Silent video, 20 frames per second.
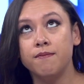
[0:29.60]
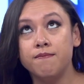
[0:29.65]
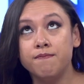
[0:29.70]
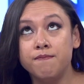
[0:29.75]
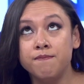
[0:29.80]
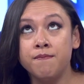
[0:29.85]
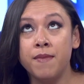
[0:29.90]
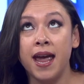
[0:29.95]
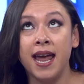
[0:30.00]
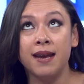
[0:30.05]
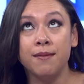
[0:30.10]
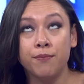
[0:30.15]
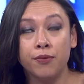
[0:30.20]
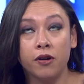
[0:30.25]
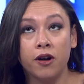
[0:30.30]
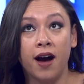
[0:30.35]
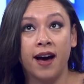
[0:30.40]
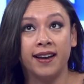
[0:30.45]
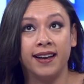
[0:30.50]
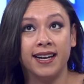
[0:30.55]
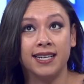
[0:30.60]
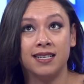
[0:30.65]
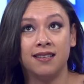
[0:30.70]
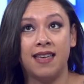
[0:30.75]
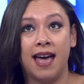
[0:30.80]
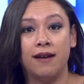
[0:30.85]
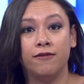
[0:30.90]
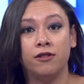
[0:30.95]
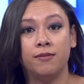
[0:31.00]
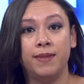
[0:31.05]
main product
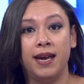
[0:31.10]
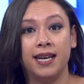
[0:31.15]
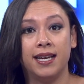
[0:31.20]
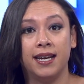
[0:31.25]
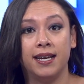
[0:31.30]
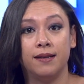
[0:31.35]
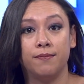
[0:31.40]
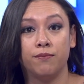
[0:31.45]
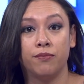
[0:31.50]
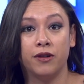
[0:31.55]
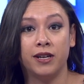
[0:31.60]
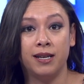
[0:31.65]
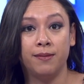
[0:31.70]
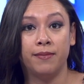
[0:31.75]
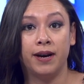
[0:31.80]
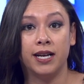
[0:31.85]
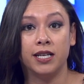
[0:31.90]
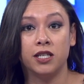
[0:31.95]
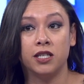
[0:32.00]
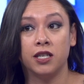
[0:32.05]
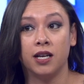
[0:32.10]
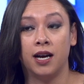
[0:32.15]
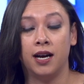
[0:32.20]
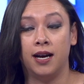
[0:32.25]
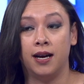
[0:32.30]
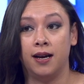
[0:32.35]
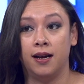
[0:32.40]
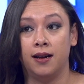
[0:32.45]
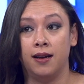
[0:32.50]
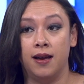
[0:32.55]
that will make it pretty much
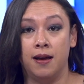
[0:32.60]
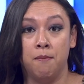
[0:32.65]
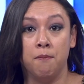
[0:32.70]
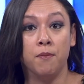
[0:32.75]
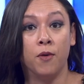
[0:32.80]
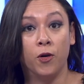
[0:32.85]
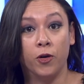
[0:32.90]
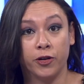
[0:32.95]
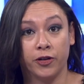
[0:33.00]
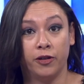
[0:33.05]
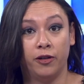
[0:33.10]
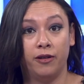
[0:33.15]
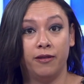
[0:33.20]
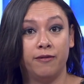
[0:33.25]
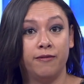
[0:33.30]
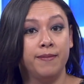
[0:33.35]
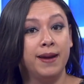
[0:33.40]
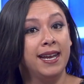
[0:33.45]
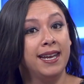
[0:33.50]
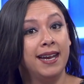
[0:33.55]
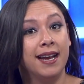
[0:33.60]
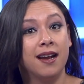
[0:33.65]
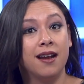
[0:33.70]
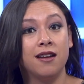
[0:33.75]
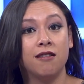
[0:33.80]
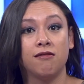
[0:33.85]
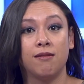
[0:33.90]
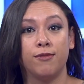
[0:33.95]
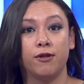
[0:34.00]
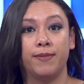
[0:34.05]
uh, immortal, meaning
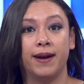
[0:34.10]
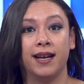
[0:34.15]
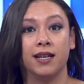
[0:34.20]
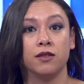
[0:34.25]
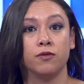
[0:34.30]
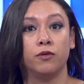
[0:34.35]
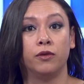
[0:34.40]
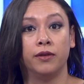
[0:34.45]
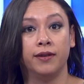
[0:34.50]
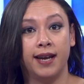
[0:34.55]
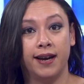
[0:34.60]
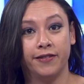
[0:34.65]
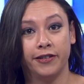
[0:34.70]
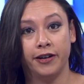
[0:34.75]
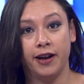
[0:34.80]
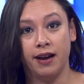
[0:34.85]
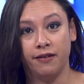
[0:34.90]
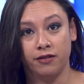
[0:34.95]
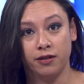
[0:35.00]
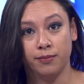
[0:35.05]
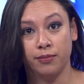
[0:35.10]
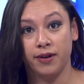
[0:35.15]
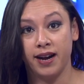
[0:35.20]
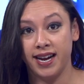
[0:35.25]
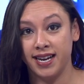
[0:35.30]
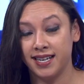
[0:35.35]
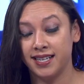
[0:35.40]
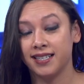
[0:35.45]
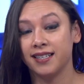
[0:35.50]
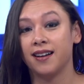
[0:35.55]
your rubber bands will never ever
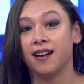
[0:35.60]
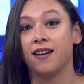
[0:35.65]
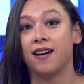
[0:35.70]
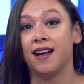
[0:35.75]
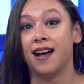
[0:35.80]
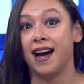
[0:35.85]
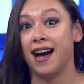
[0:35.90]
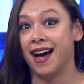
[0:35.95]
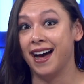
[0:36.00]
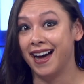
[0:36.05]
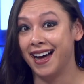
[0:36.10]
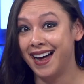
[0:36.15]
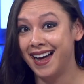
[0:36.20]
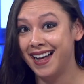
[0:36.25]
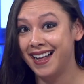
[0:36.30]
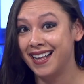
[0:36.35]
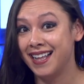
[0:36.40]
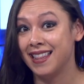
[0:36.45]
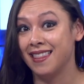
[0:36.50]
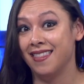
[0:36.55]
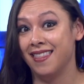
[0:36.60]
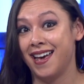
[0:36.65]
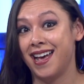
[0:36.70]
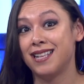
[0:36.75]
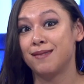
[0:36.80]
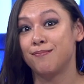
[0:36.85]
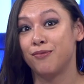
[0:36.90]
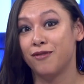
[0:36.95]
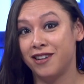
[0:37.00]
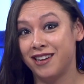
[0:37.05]
break. Huh?
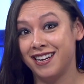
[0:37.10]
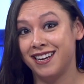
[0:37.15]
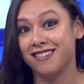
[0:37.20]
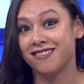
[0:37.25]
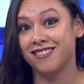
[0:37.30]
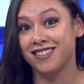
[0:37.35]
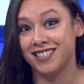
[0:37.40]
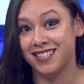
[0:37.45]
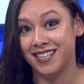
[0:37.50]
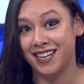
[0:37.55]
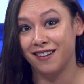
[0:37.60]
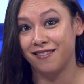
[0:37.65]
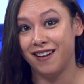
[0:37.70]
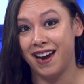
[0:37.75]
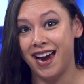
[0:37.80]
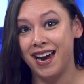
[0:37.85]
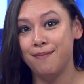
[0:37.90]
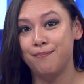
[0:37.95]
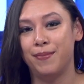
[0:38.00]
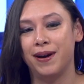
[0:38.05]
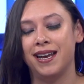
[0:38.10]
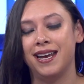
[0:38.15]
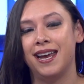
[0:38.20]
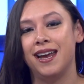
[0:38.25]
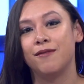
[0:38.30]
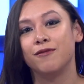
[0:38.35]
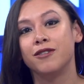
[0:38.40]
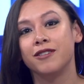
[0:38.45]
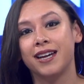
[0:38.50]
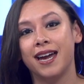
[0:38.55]
That's pretty interesting, right? But
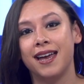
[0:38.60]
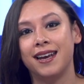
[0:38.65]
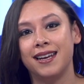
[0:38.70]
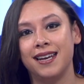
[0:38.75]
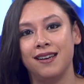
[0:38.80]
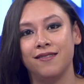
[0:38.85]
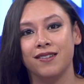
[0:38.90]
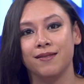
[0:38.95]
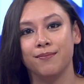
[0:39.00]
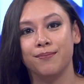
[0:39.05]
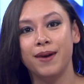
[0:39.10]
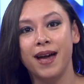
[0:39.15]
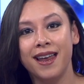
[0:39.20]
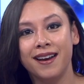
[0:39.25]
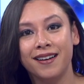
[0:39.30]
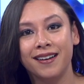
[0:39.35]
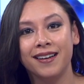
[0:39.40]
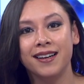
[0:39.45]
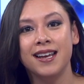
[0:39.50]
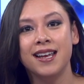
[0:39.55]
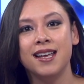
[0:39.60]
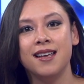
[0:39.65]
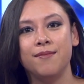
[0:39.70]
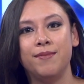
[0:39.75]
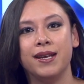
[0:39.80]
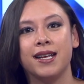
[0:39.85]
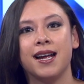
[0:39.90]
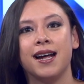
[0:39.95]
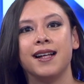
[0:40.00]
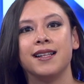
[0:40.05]
it will get even better
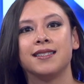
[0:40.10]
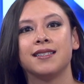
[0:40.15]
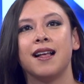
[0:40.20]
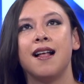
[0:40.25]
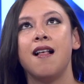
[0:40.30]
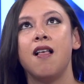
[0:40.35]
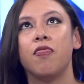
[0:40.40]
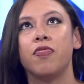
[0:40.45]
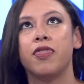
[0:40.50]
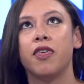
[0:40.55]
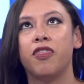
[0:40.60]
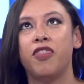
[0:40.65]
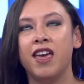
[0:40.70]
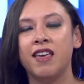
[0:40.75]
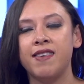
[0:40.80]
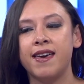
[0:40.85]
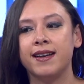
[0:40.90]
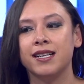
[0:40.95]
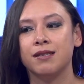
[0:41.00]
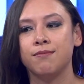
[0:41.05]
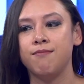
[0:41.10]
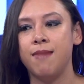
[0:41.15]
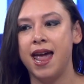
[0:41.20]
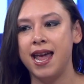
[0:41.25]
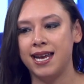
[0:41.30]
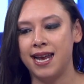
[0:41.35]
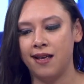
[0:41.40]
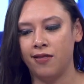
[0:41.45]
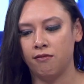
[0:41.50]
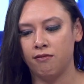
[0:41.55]
because the thing that is
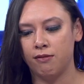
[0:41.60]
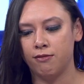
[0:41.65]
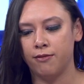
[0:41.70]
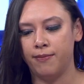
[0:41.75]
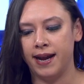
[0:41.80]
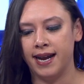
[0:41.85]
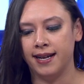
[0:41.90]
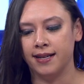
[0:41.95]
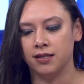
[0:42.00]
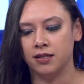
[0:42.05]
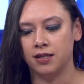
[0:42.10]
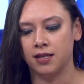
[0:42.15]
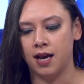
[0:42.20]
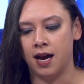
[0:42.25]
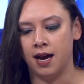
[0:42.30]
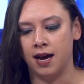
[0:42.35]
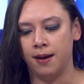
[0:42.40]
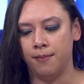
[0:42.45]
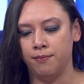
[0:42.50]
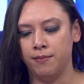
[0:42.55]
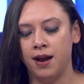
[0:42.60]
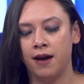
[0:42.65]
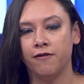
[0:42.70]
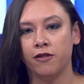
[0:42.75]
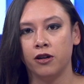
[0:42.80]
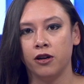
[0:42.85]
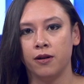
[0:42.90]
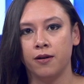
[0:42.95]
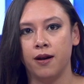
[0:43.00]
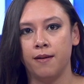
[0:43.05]
making the rubber bands um,
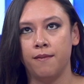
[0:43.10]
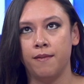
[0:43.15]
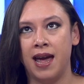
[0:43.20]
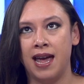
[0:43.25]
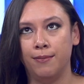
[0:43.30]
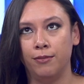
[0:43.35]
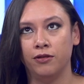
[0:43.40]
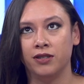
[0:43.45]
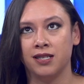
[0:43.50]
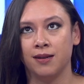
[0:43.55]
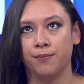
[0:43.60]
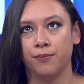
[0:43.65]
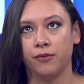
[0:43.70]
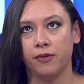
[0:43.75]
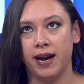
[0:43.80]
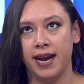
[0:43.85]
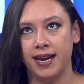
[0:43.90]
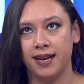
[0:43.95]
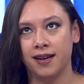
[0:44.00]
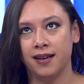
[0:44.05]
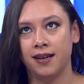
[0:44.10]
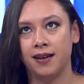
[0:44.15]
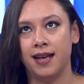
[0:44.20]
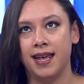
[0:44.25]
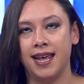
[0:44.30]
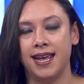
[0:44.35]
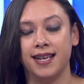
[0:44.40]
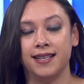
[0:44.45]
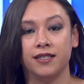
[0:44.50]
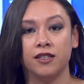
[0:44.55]
never able to break
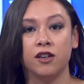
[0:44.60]
is